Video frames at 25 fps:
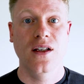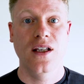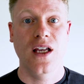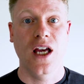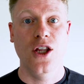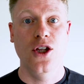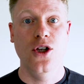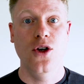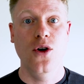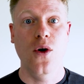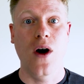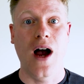
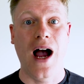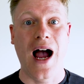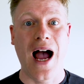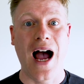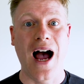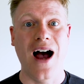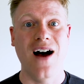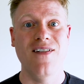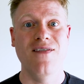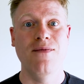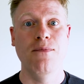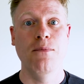Can you
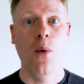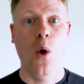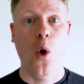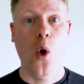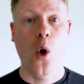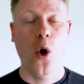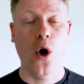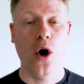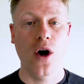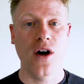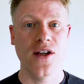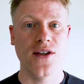have
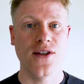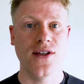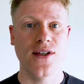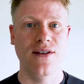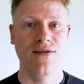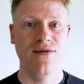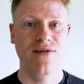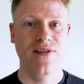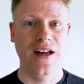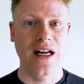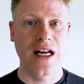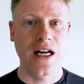more
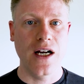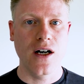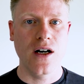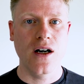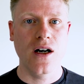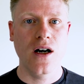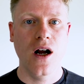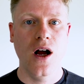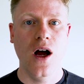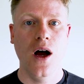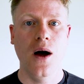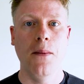
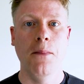severe,